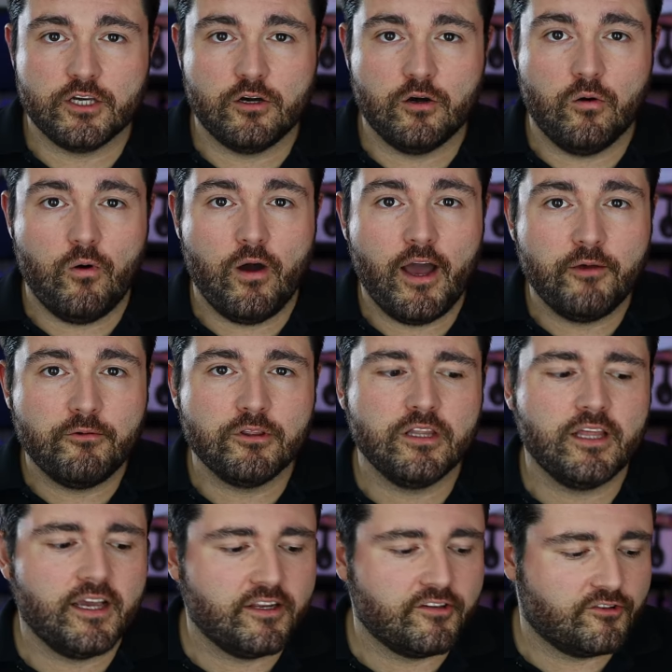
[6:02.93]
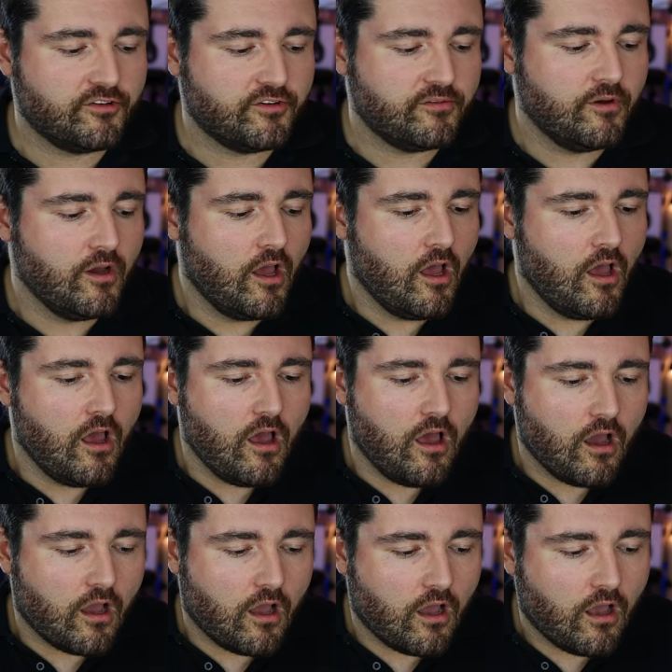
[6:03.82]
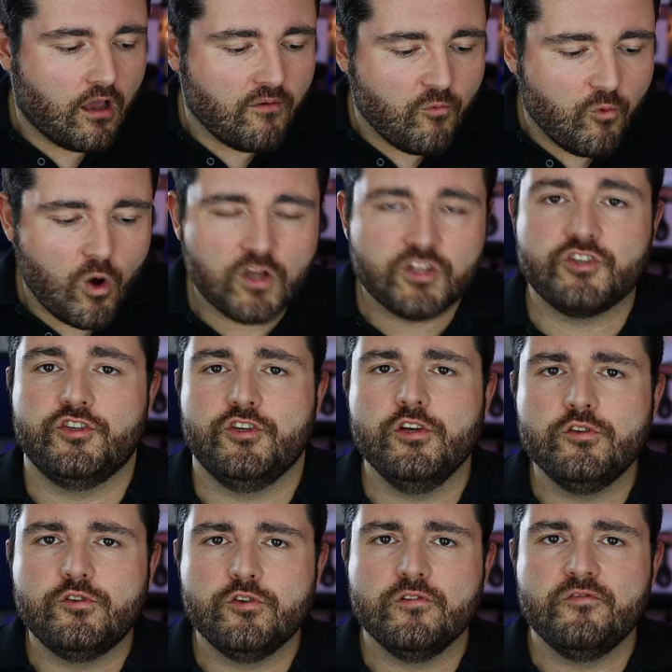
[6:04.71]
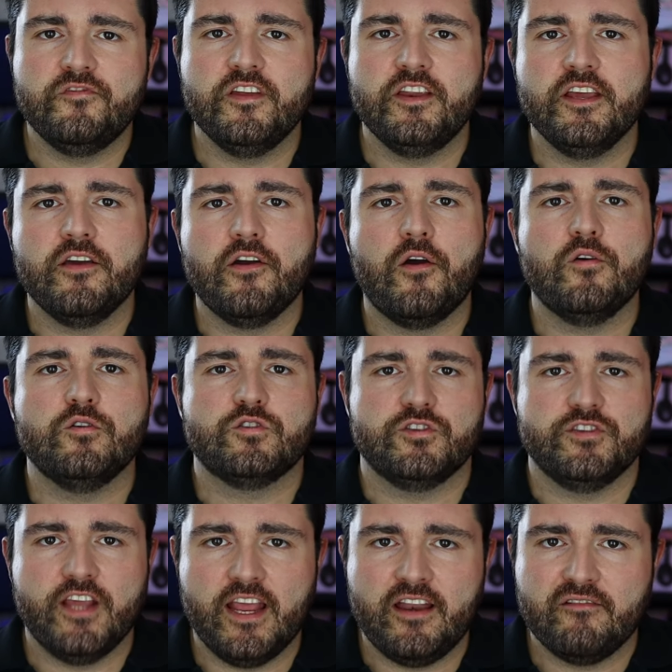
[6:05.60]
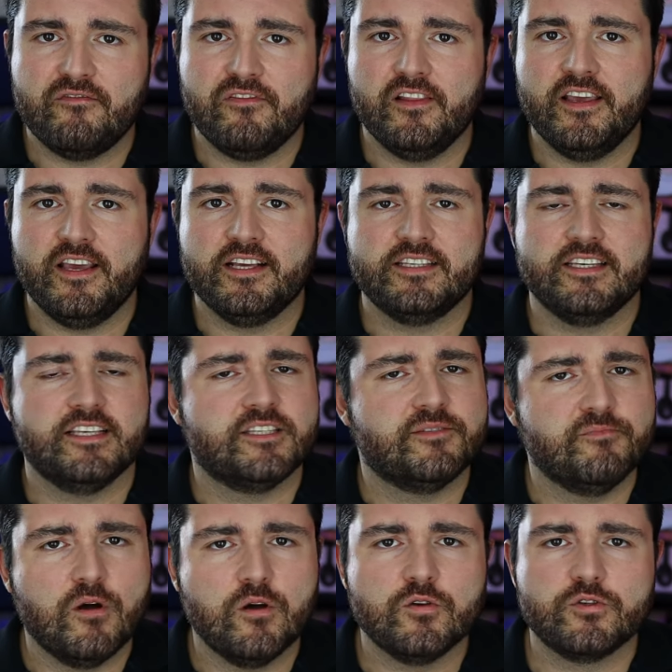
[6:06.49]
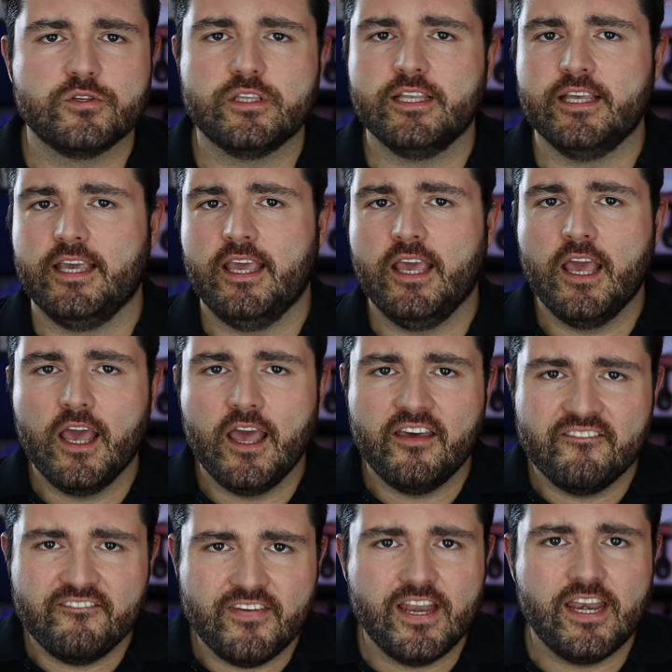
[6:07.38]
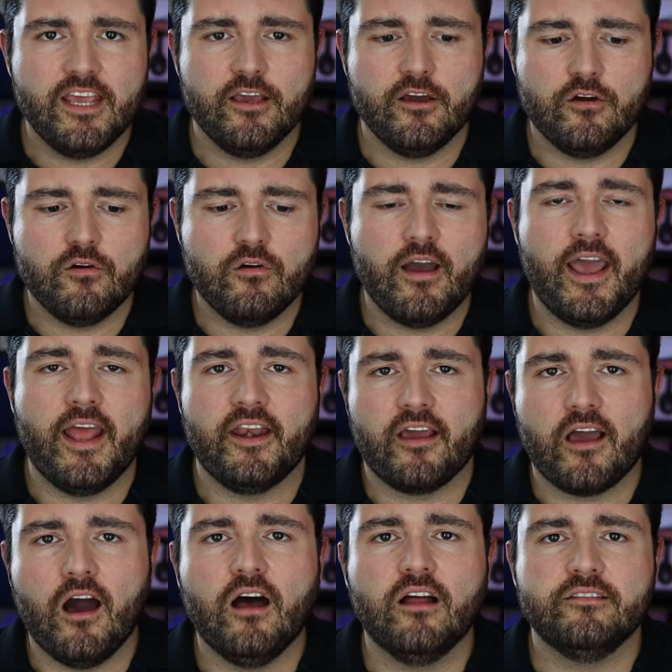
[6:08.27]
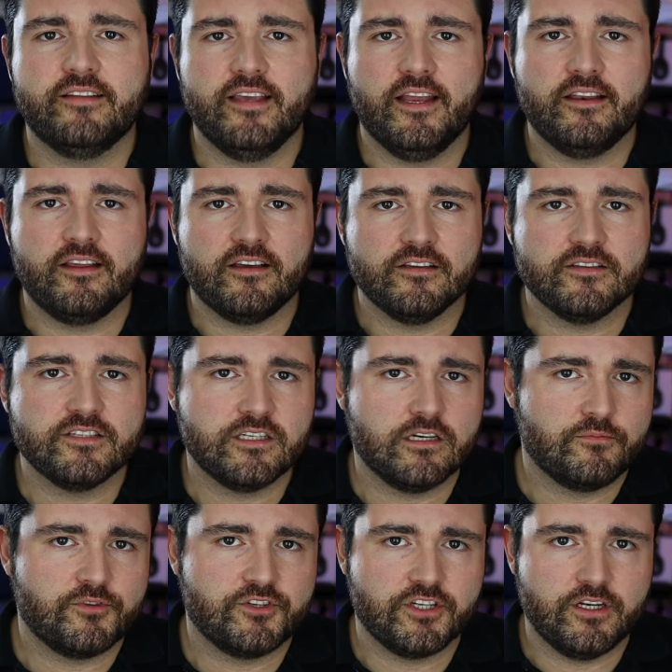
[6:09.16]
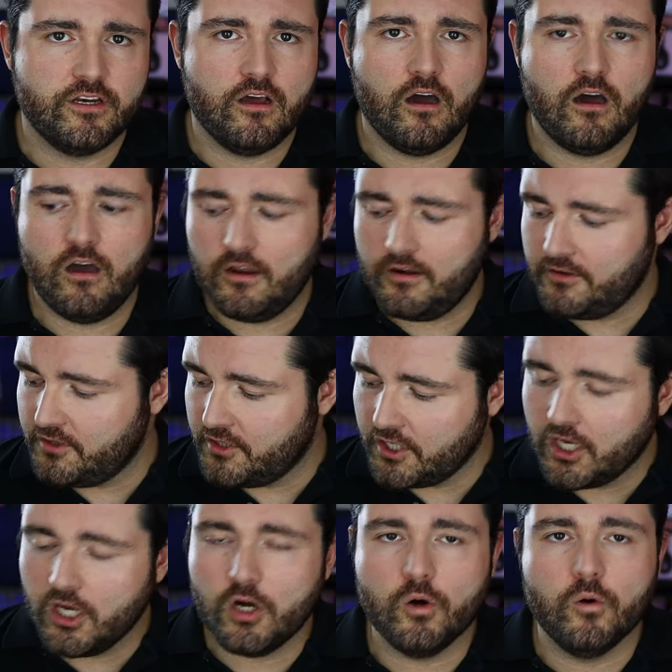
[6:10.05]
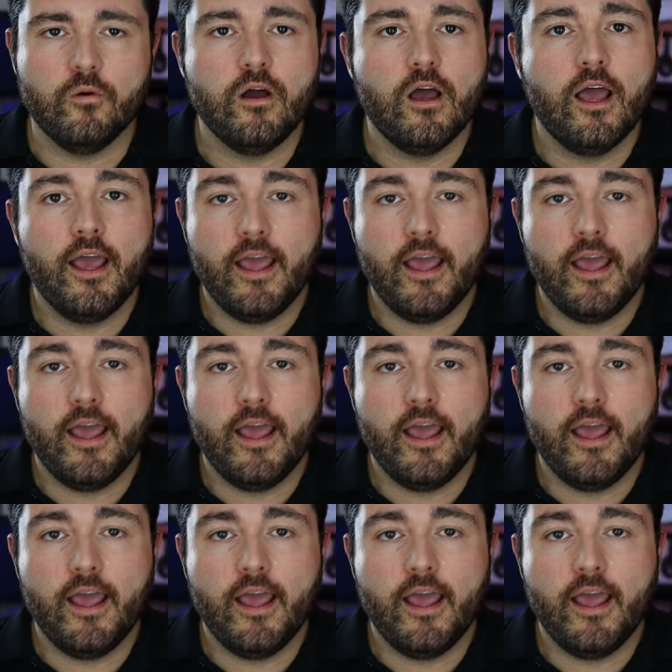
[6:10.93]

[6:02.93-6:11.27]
Go. I would like to watch YouTube videos, Netflix, it's mostly video and content consumption on the go.